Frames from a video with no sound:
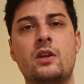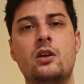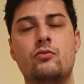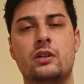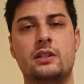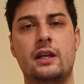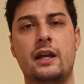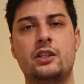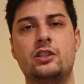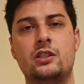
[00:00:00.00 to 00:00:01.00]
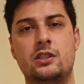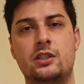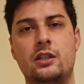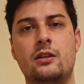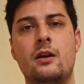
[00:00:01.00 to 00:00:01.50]
Run the
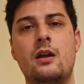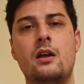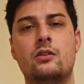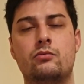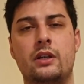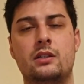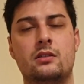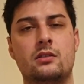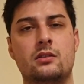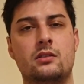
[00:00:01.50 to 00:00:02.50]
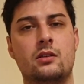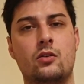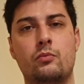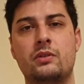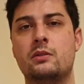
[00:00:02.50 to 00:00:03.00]
HEG, rate the
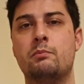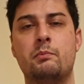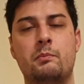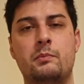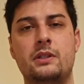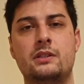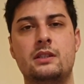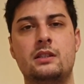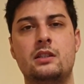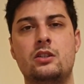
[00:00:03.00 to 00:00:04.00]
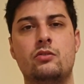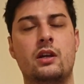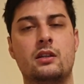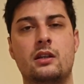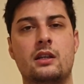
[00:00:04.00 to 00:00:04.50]
complete PCT. You
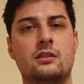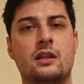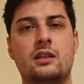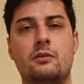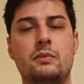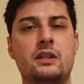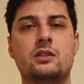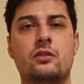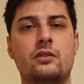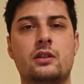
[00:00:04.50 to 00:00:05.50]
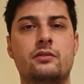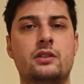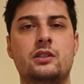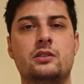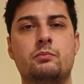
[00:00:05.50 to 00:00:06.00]
can get like a mix of
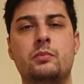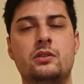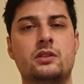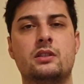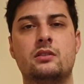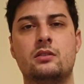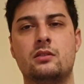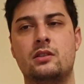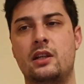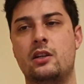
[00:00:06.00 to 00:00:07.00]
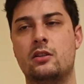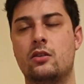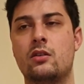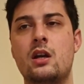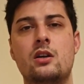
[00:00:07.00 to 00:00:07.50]
everything in pill and take
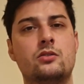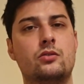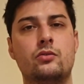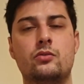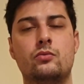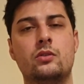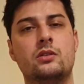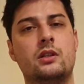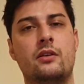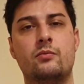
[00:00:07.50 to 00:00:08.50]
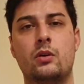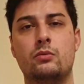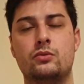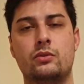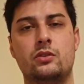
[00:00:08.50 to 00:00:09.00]
along, so you won't have
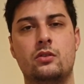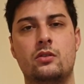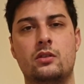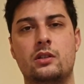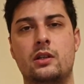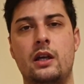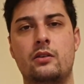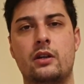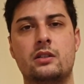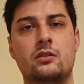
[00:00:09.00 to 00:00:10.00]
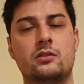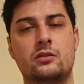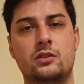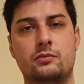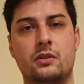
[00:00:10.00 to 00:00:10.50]
problems with your erectile
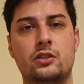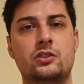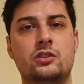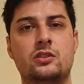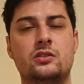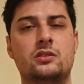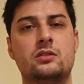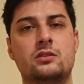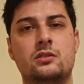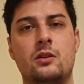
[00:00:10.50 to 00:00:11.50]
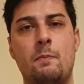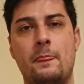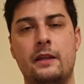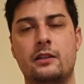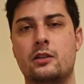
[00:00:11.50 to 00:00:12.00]
dysfunctions,
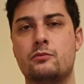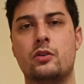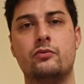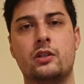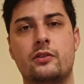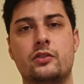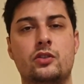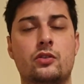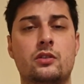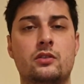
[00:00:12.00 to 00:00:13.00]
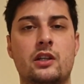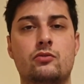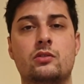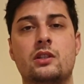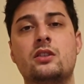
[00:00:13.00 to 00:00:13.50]
in terms of recovering your
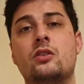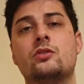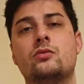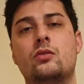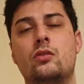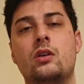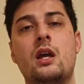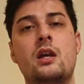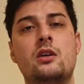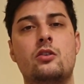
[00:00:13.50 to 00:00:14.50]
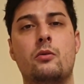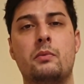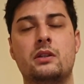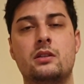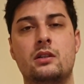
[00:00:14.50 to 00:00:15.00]
natural testosterone, your
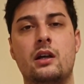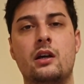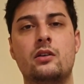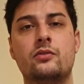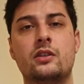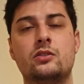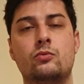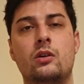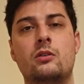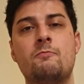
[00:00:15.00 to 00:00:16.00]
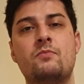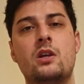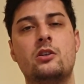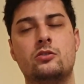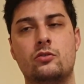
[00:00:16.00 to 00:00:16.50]
mental health as well,
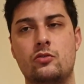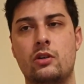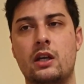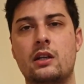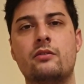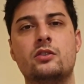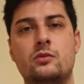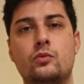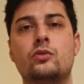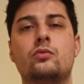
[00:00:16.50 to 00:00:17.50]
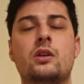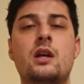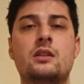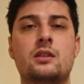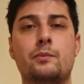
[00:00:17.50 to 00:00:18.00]
so you can have a smooth one.
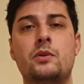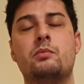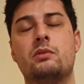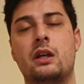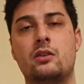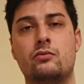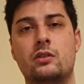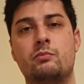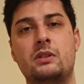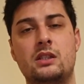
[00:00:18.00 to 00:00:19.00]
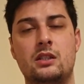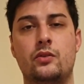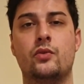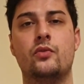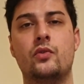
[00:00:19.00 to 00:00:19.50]
Some people can run PCT
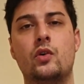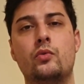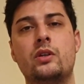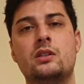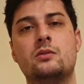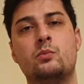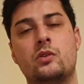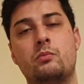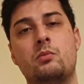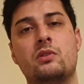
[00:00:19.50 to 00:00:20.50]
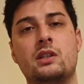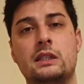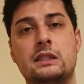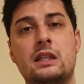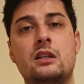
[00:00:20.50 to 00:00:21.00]
for 4 weeks, some people need
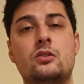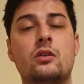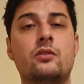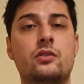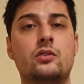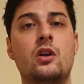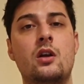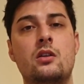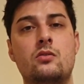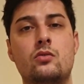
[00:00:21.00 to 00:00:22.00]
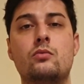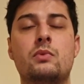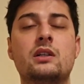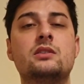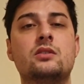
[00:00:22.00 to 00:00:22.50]
6 or even 2
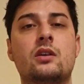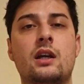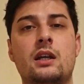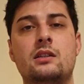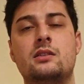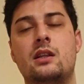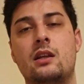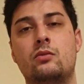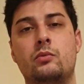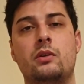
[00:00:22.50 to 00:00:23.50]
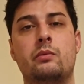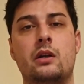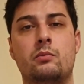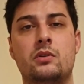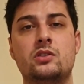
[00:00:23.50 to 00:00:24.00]
months. Okay, that will be very
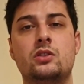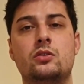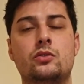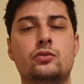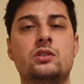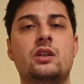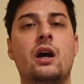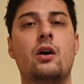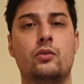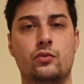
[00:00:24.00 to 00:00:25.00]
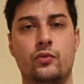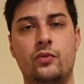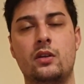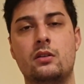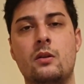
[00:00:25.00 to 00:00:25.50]
personal. You see how you
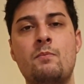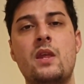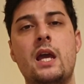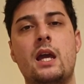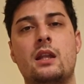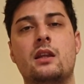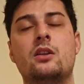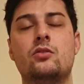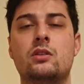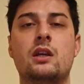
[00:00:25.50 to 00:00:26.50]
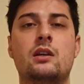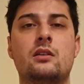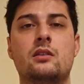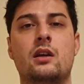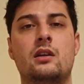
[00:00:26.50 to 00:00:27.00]
feel, and then you take
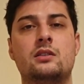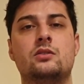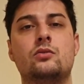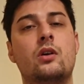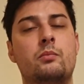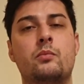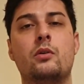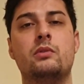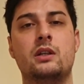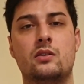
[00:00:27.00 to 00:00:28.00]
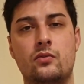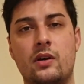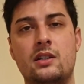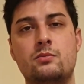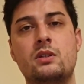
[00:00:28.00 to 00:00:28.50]
as you are probably
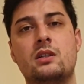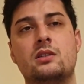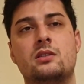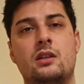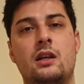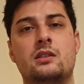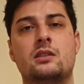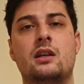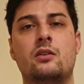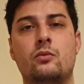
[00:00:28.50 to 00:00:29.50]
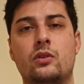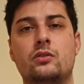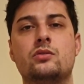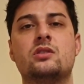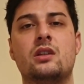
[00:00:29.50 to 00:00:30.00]
advised, because as like when you
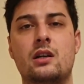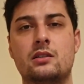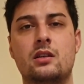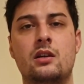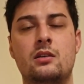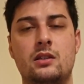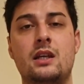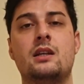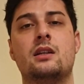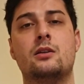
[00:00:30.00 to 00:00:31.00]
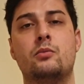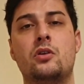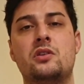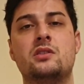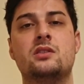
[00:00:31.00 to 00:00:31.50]
start taking
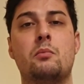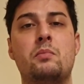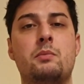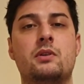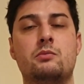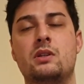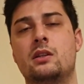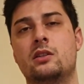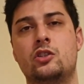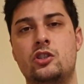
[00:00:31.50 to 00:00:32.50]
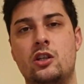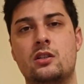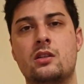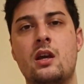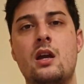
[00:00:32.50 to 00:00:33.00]
anabolics, some people immediately shut,
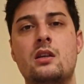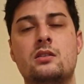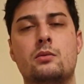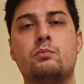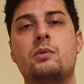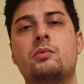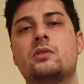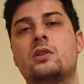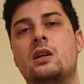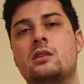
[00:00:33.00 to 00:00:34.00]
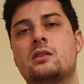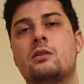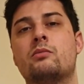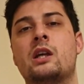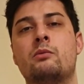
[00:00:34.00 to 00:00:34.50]
some people take some
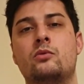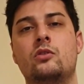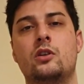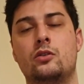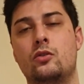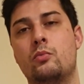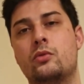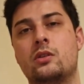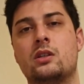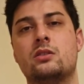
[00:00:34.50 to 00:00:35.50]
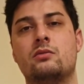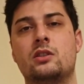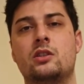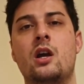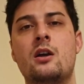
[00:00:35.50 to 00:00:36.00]
time and go
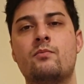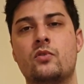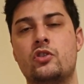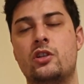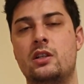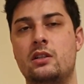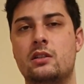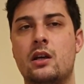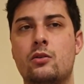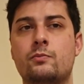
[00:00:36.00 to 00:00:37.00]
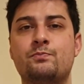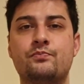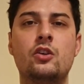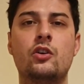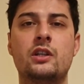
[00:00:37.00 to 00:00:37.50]
progressively shutting down
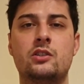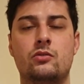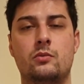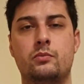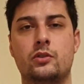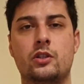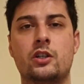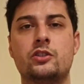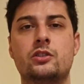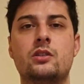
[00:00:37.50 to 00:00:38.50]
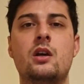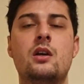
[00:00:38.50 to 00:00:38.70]
your natural production.